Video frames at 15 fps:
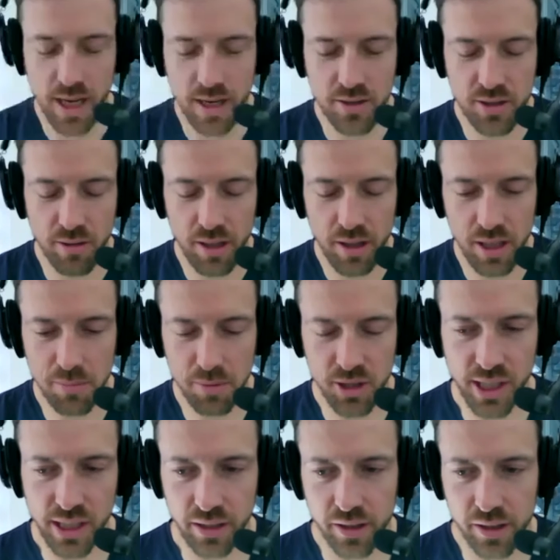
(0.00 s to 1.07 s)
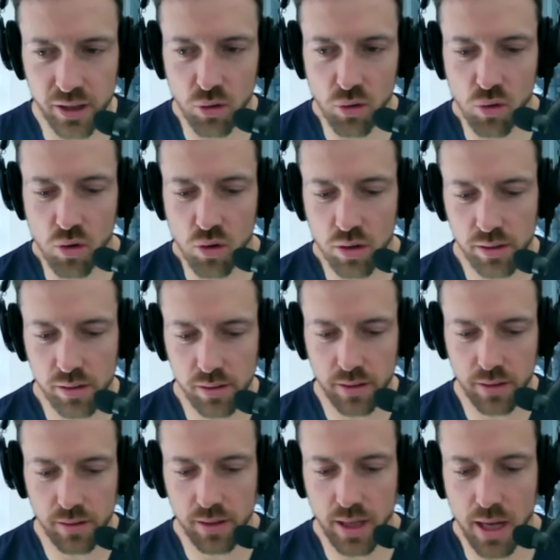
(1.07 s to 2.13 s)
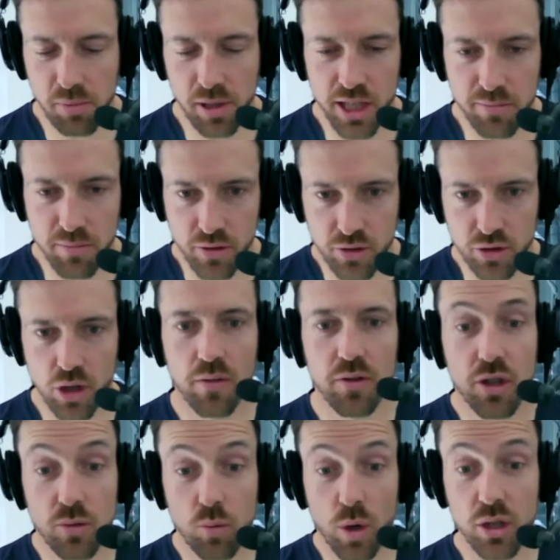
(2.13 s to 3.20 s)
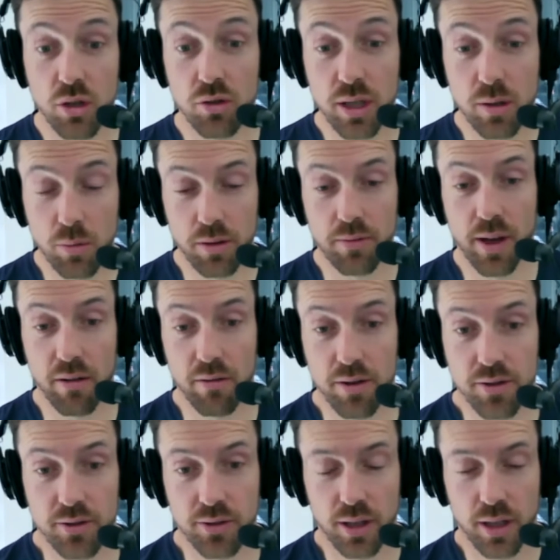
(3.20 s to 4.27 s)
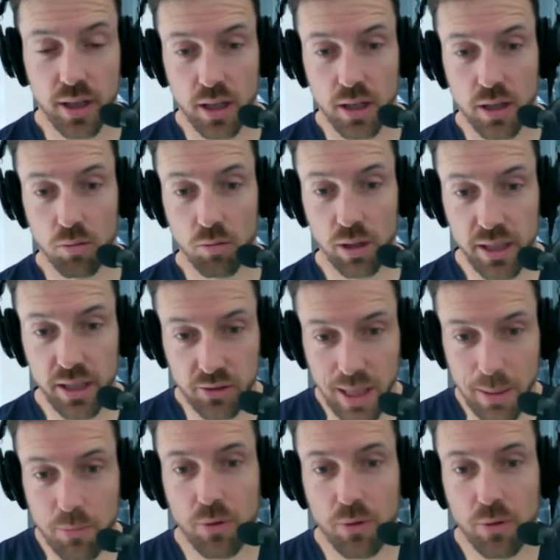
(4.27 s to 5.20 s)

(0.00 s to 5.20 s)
is there anything in particular that your outplacement services, when you deal with veterans, really step through?